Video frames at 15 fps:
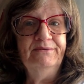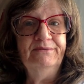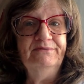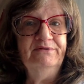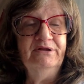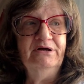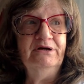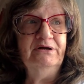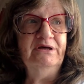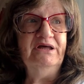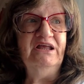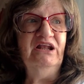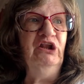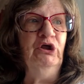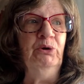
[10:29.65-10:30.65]
The
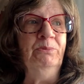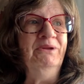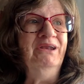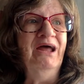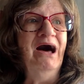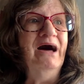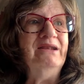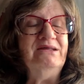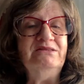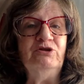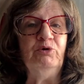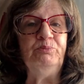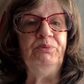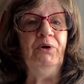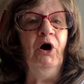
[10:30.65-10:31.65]
Illuminati,
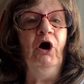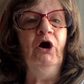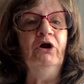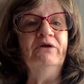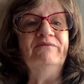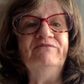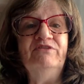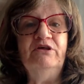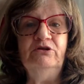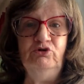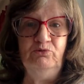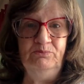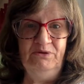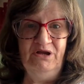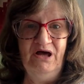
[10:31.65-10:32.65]
they're part of the
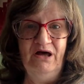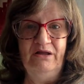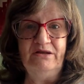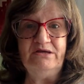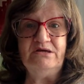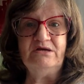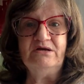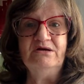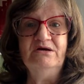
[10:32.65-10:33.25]
Illuminati.